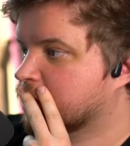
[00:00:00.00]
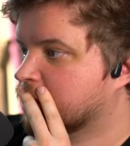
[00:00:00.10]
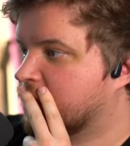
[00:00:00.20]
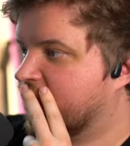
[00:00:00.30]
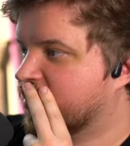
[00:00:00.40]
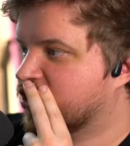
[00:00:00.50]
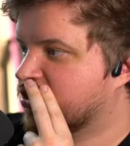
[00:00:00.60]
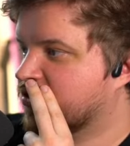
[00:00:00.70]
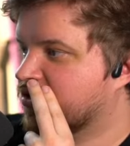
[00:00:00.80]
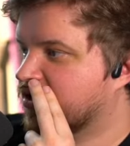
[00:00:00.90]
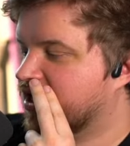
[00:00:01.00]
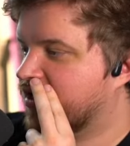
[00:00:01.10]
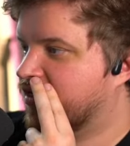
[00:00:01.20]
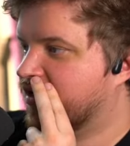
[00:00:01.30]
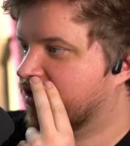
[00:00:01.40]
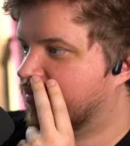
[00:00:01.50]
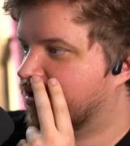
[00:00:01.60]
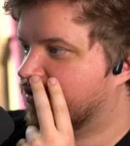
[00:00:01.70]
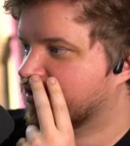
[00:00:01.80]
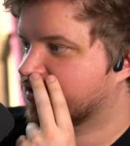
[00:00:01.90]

I had to Google it. I think I'm old.